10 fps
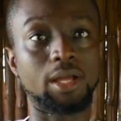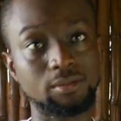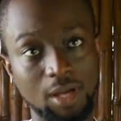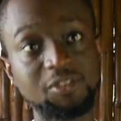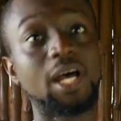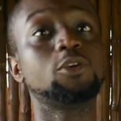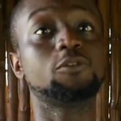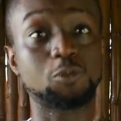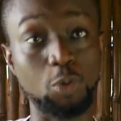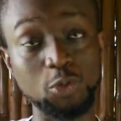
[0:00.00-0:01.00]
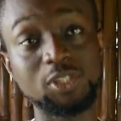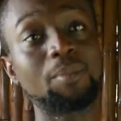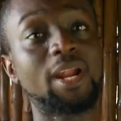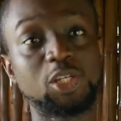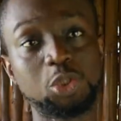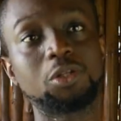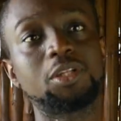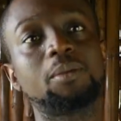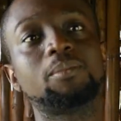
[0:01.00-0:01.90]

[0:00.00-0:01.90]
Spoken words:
after you've spoken to them and assured them.